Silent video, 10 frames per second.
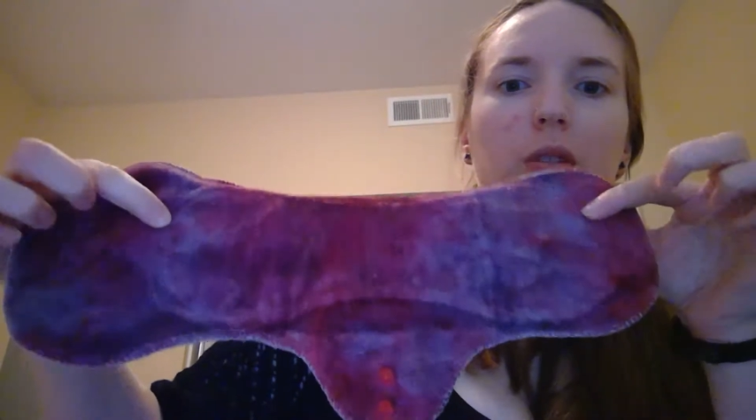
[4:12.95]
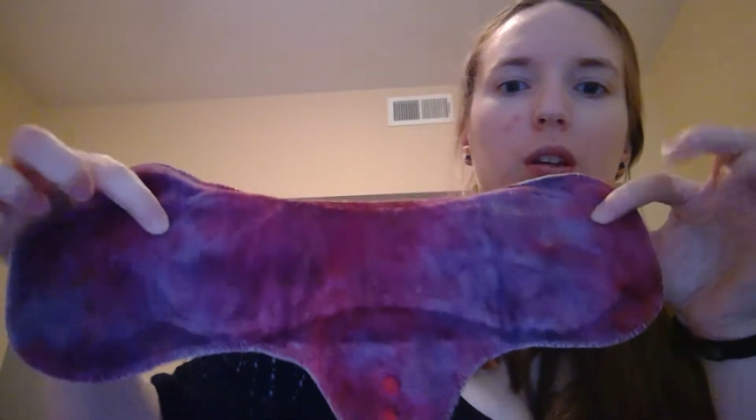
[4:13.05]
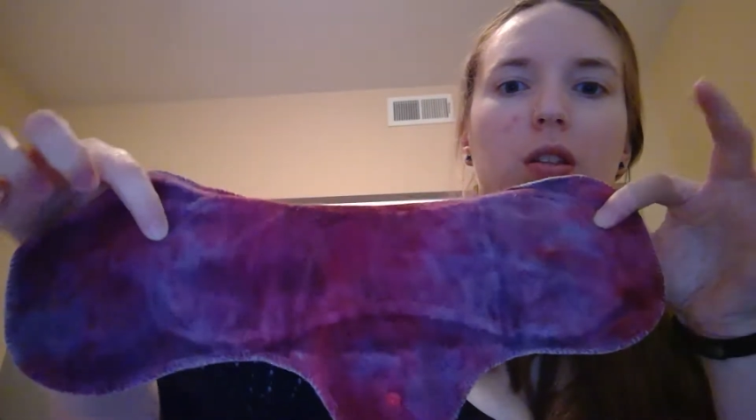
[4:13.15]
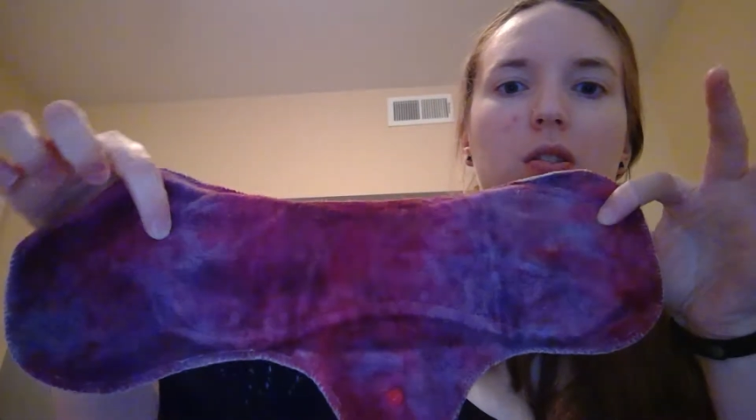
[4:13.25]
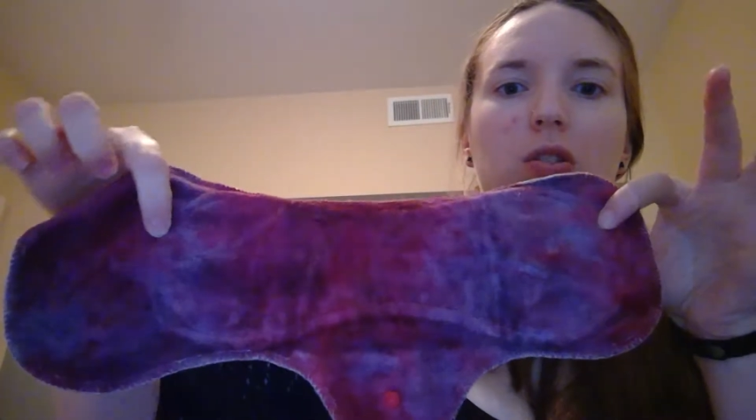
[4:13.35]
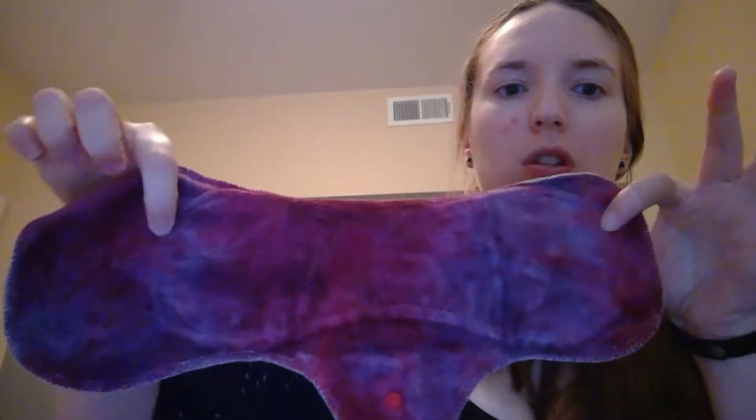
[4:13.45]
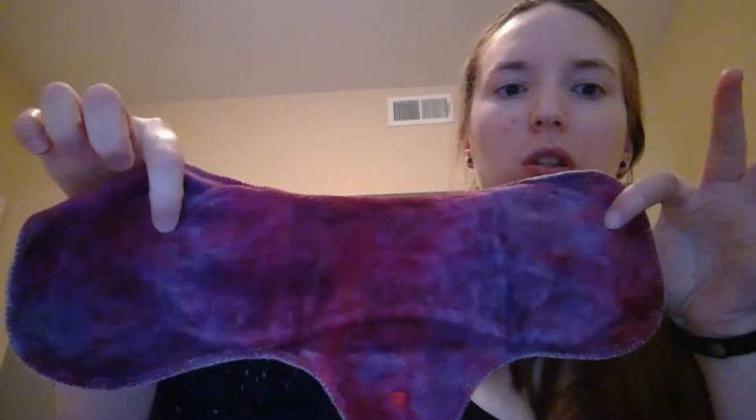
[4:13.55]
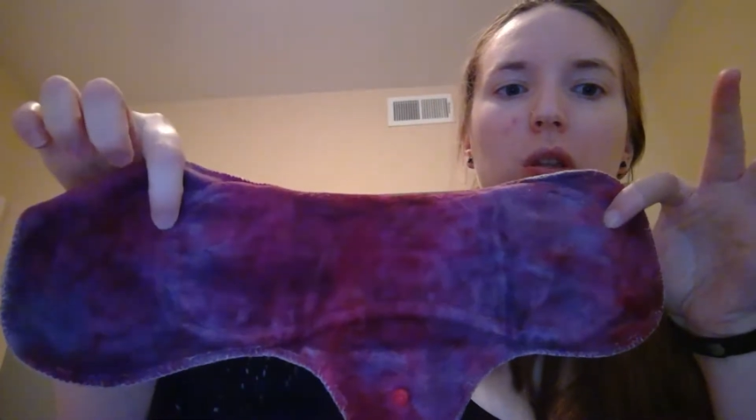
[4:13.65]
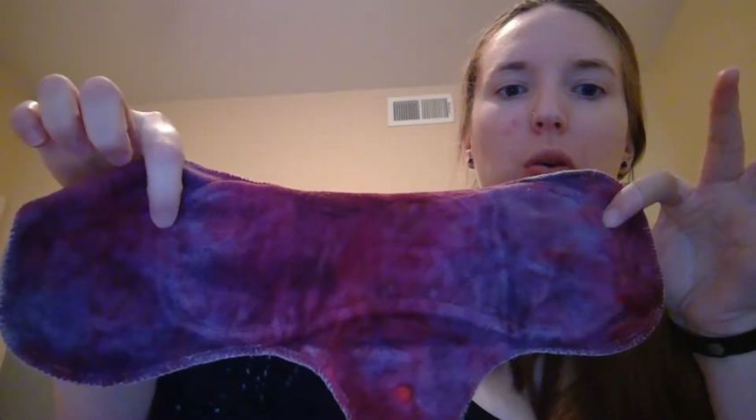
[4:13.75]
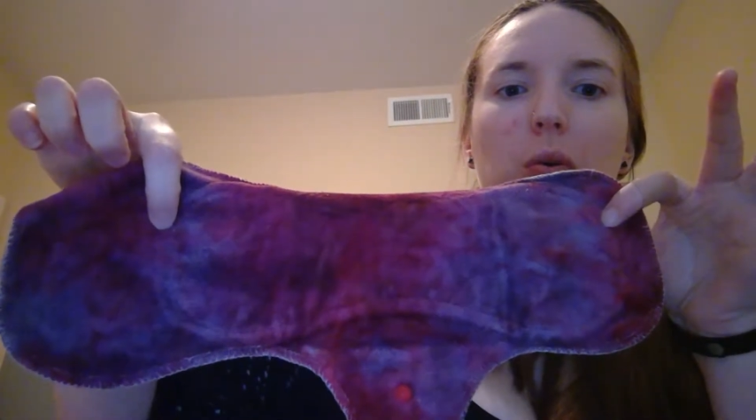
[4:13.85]
And then
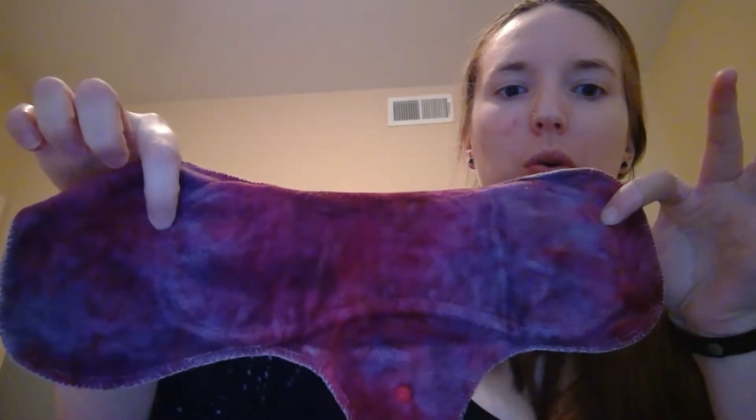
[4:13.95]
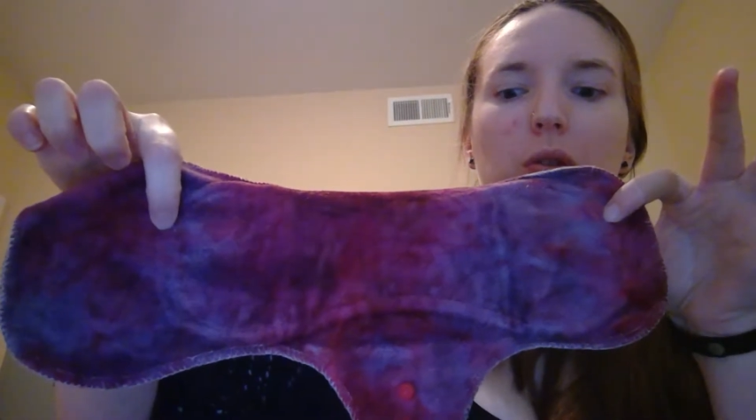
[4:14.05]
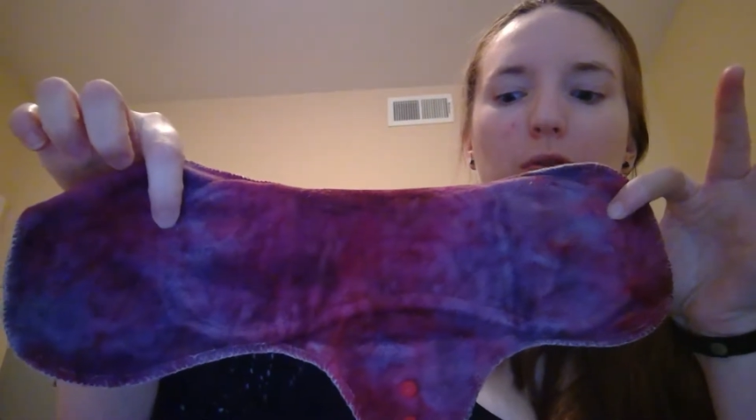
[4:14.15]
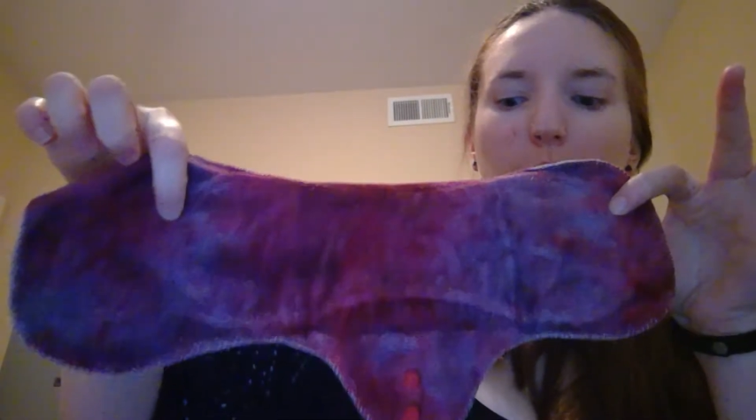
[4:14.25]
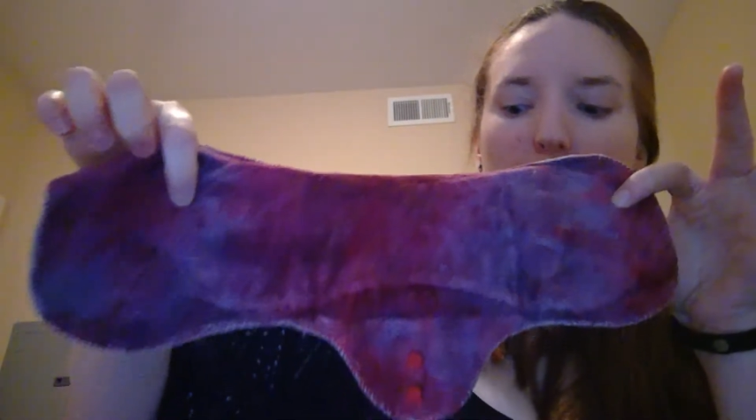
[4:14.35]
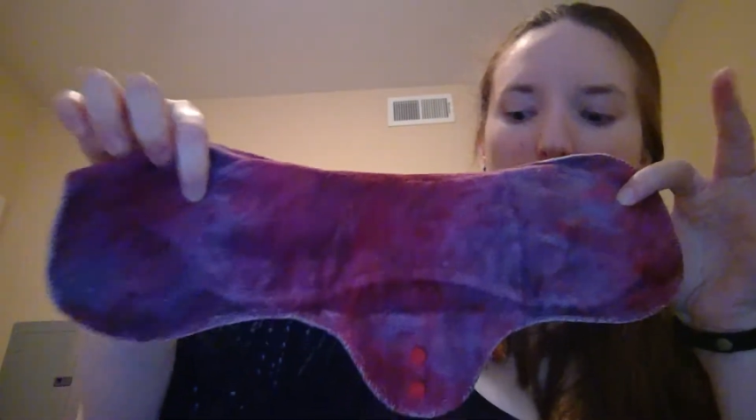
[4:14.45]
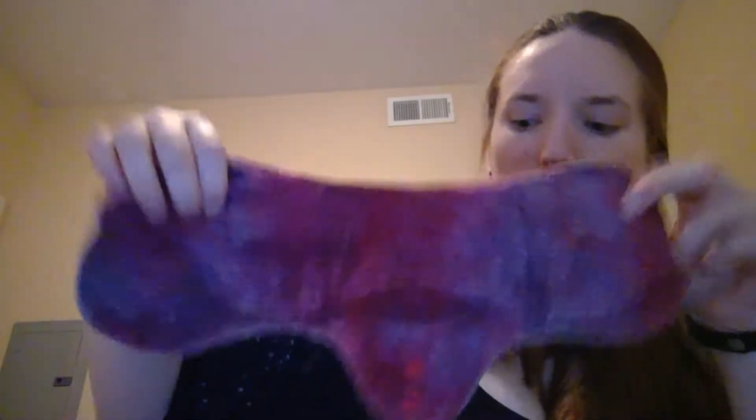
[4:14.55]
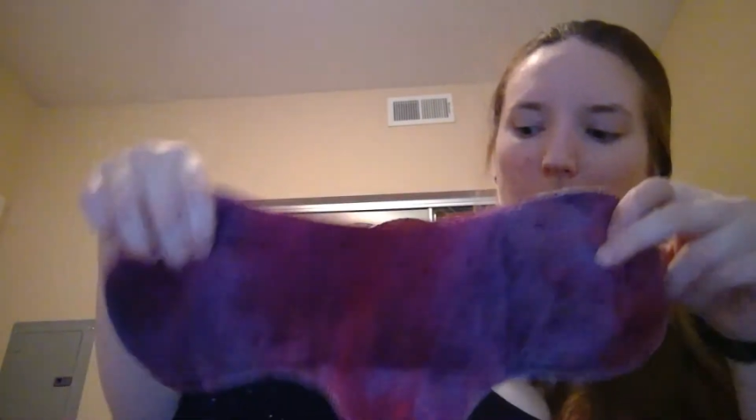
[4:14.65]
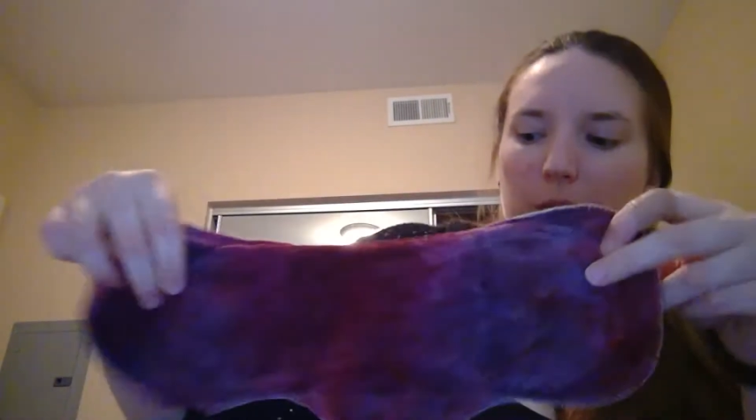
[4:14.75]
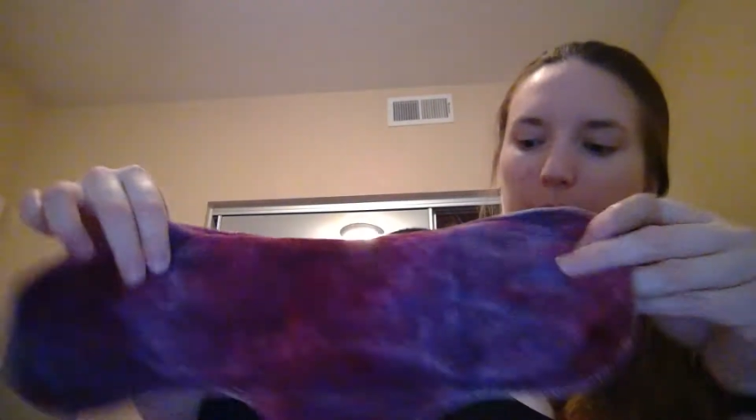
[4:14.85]
just the core is from here to
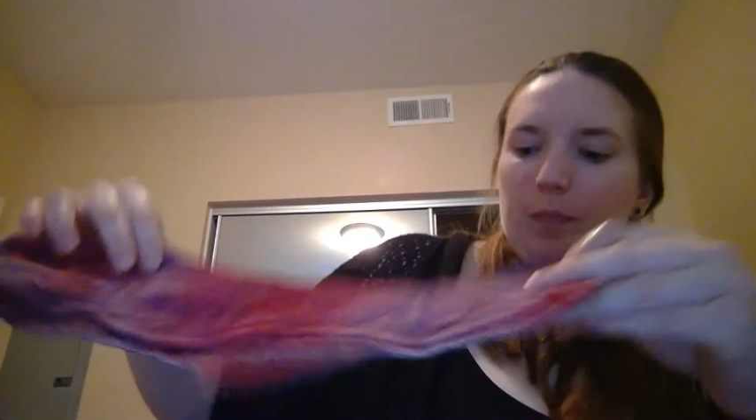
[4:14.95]
here.